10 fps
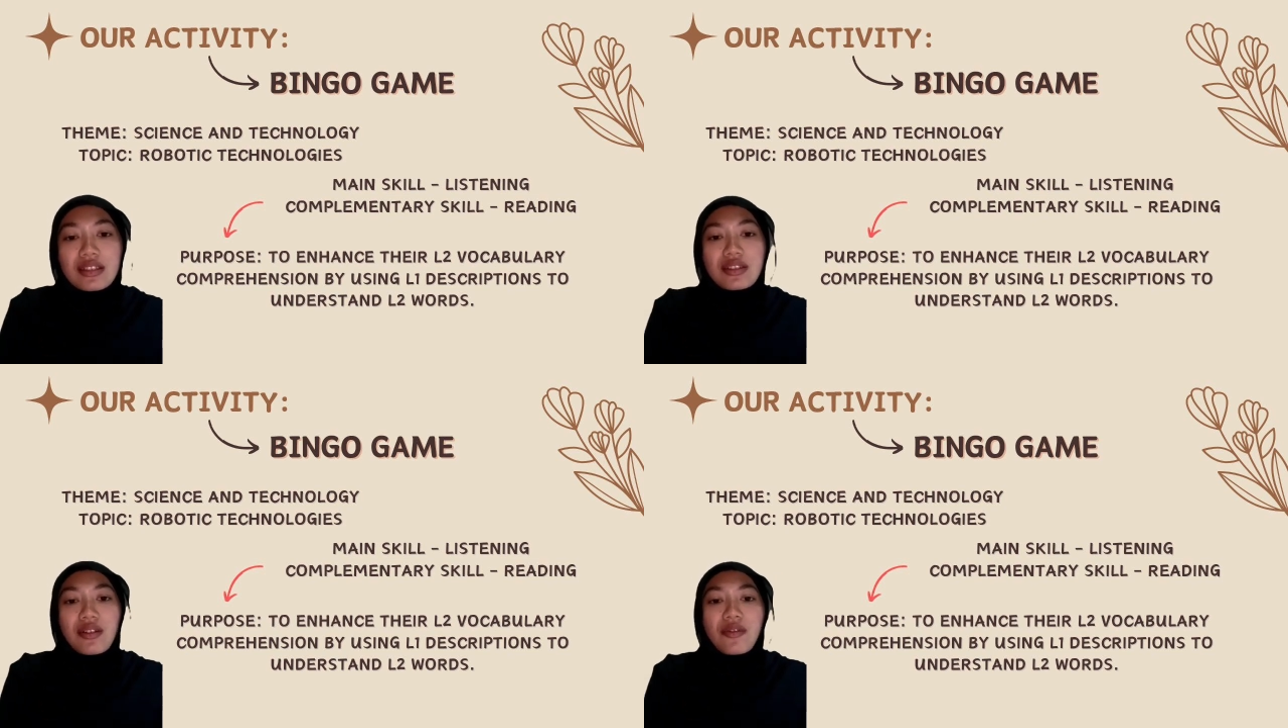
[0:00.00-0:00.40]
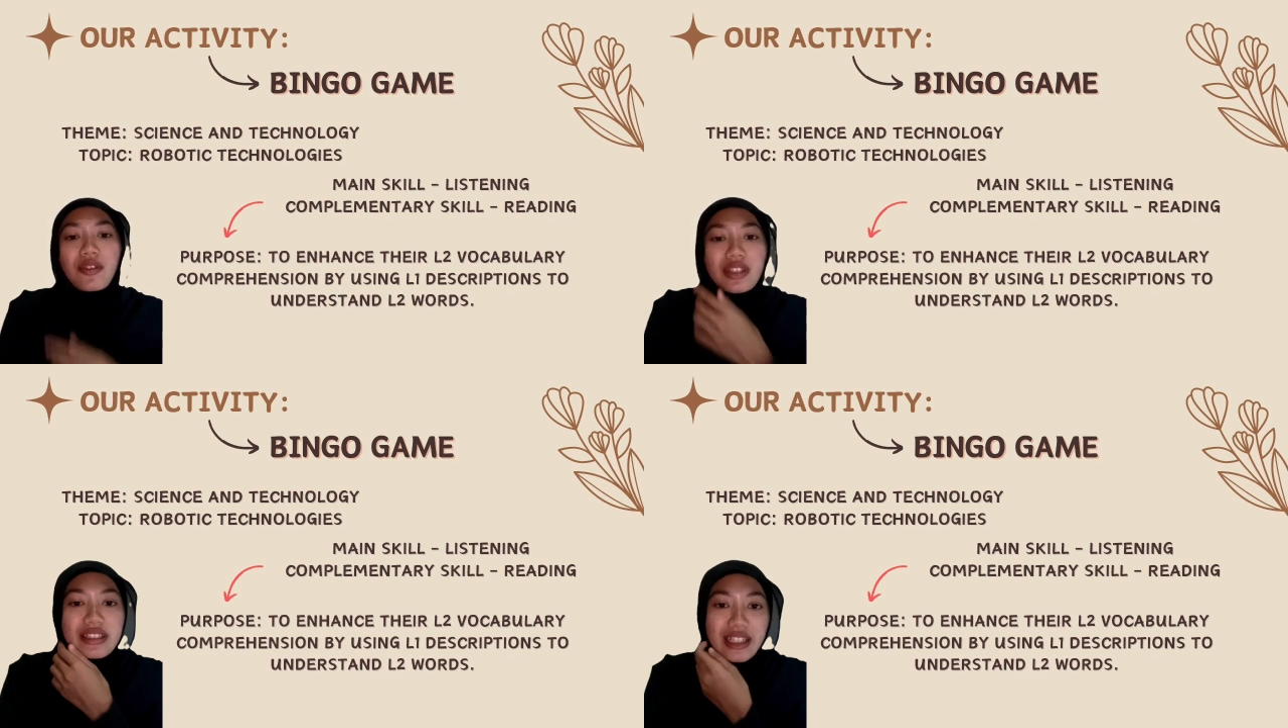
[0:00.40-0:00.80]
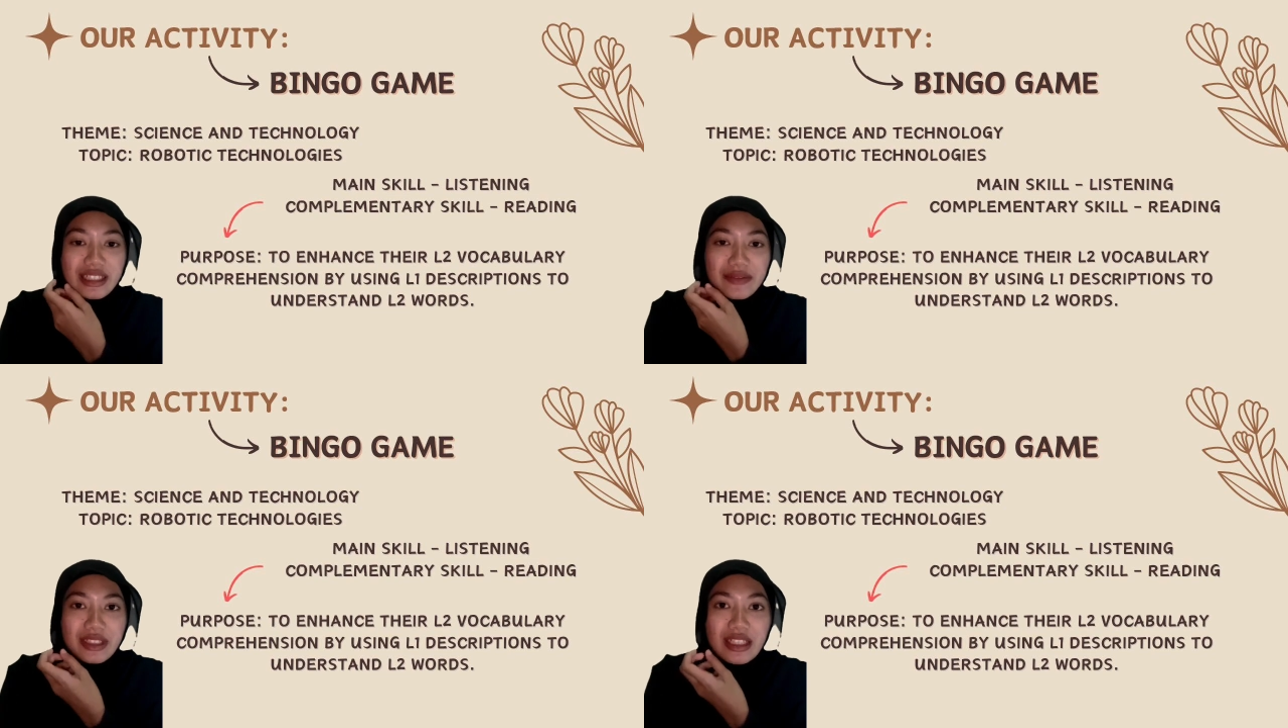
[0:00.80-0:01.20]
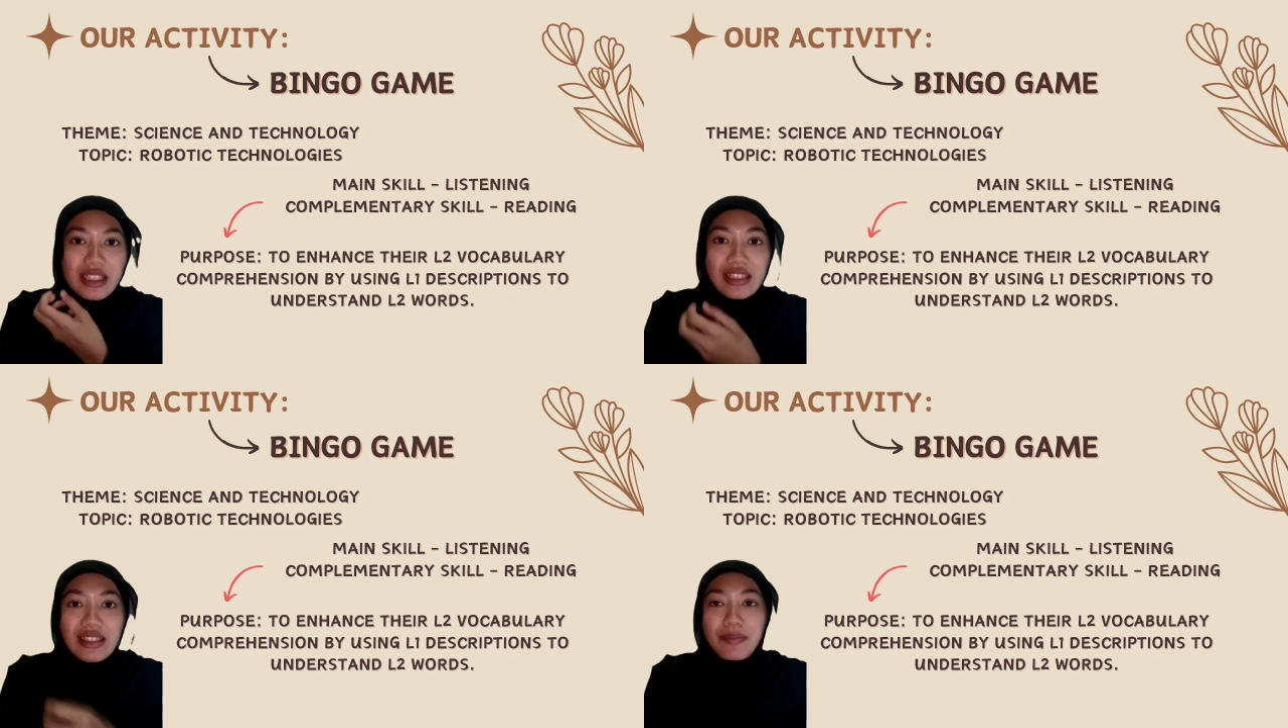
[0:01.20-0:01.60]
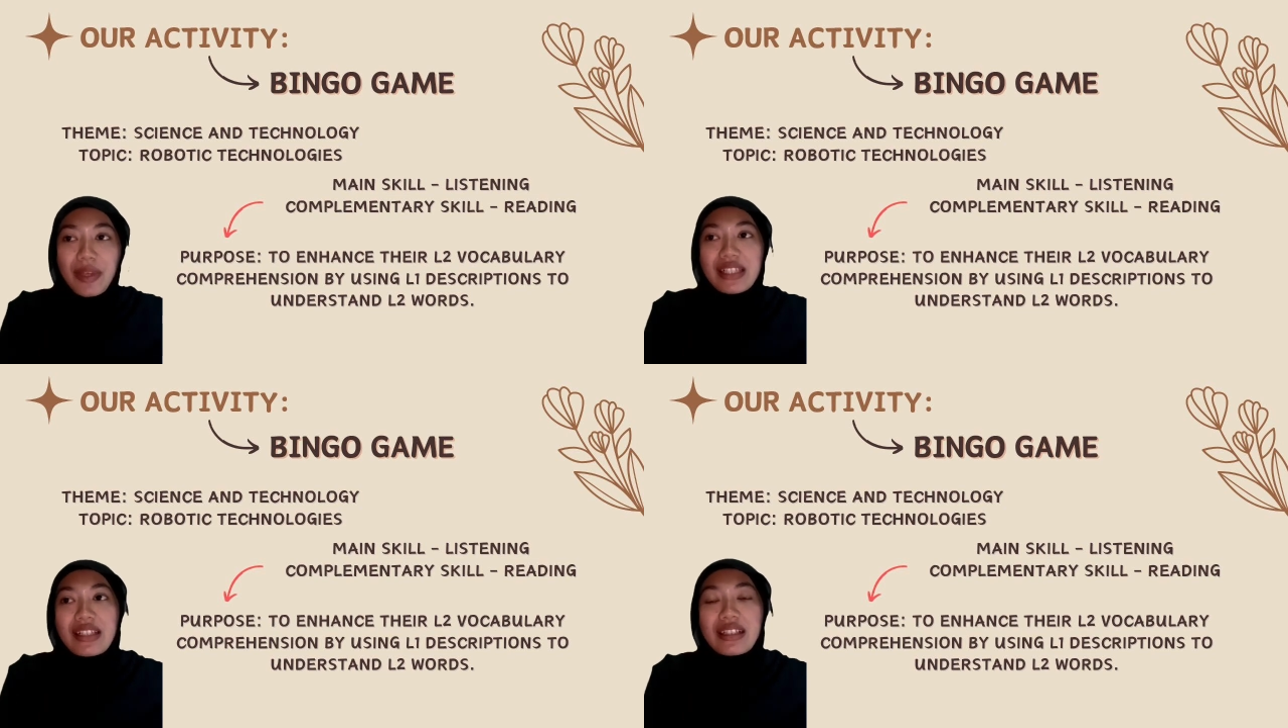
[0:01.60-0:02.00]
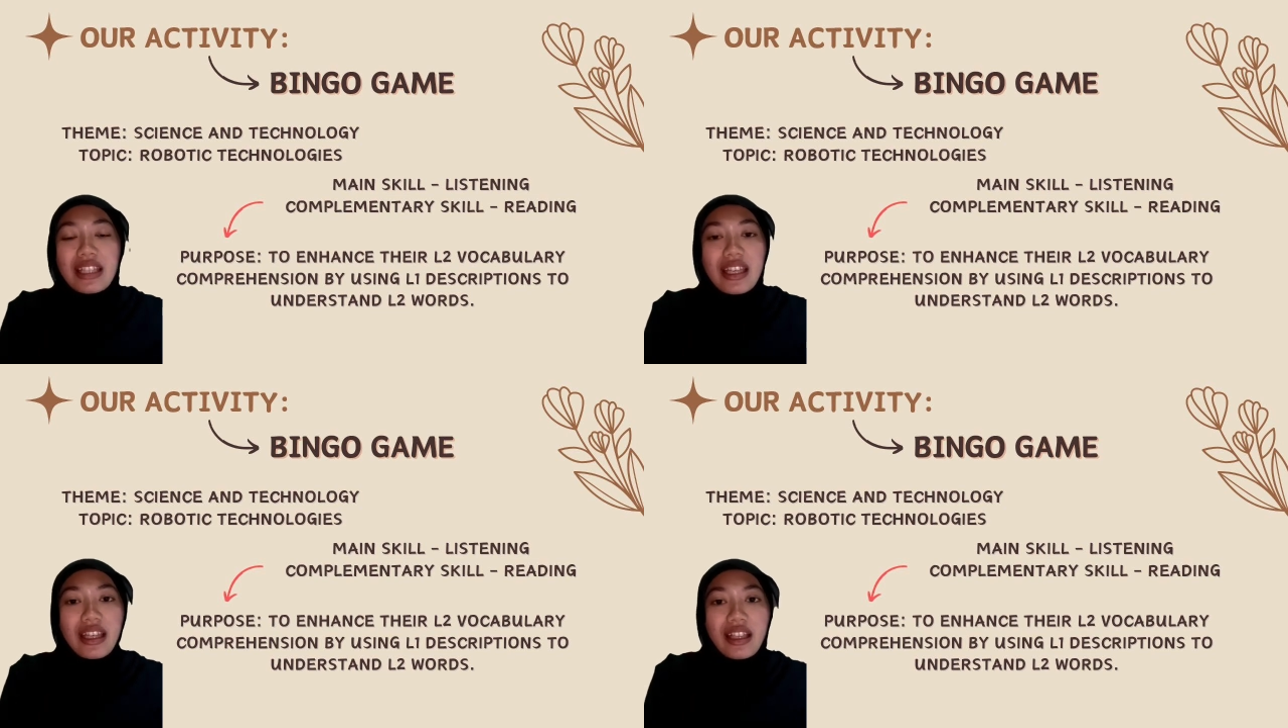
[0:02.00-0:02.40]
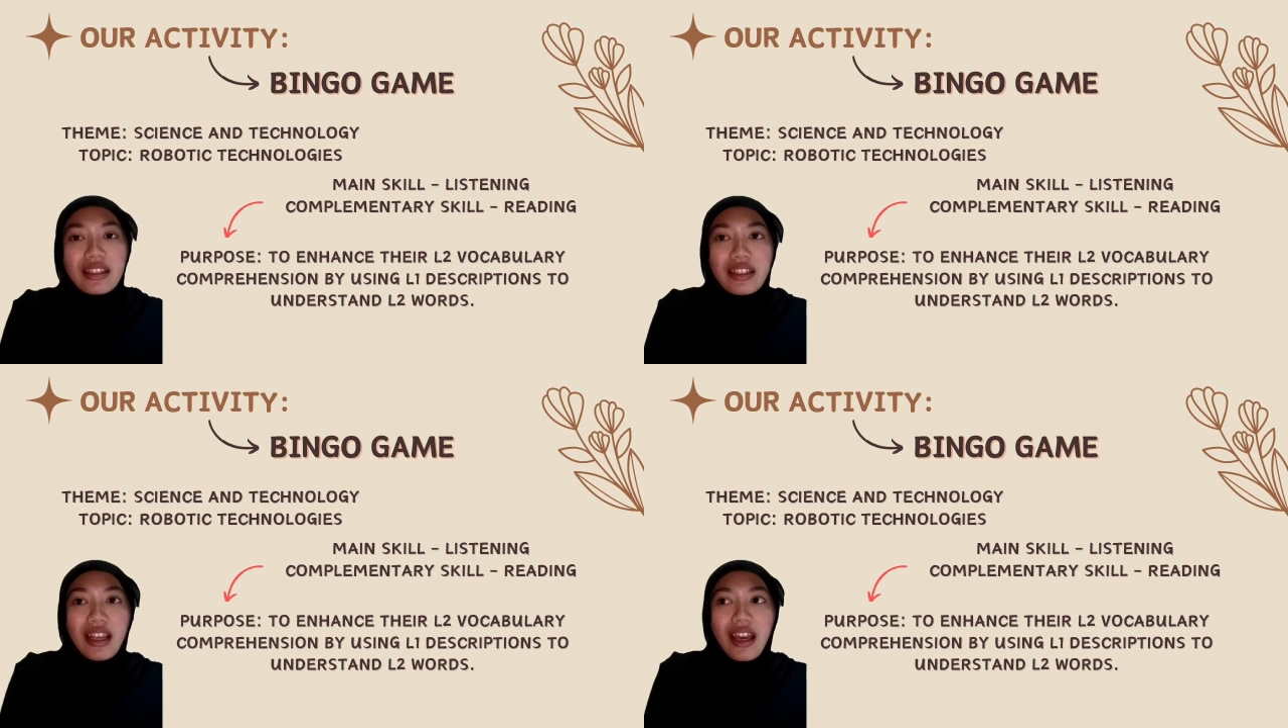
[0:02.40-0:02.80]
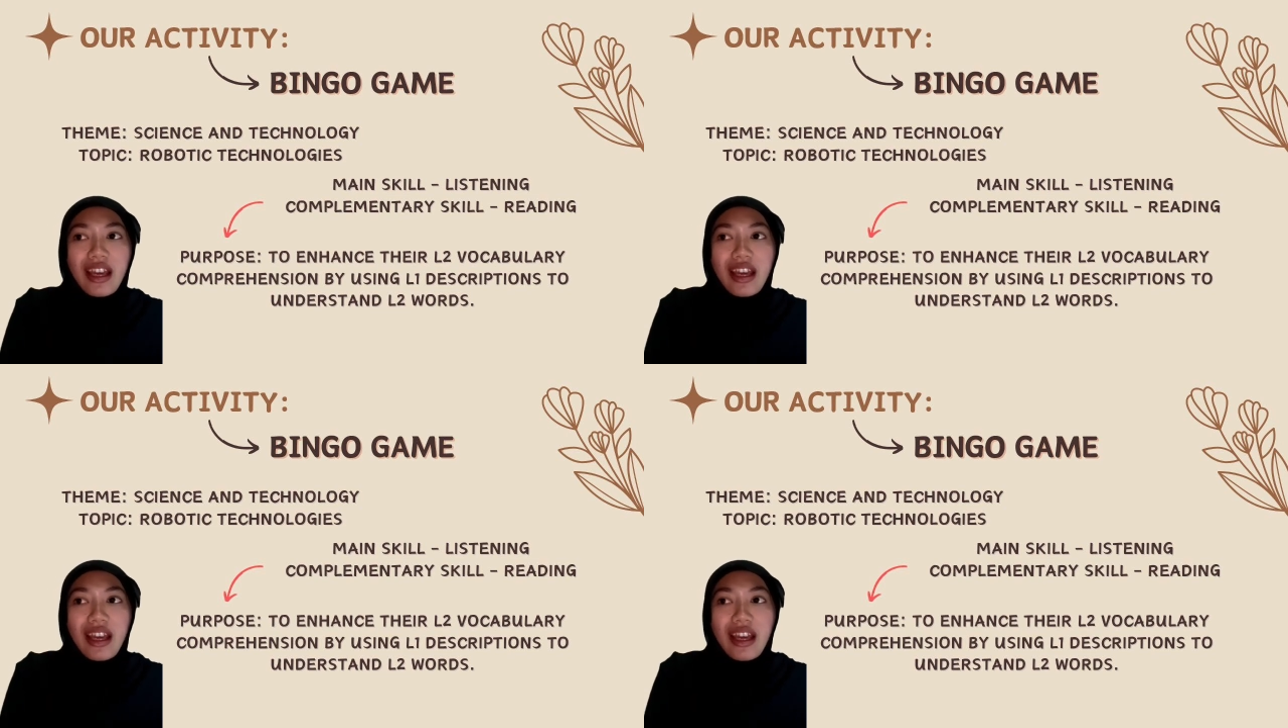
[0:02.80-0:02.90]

So for this activity, it's basically an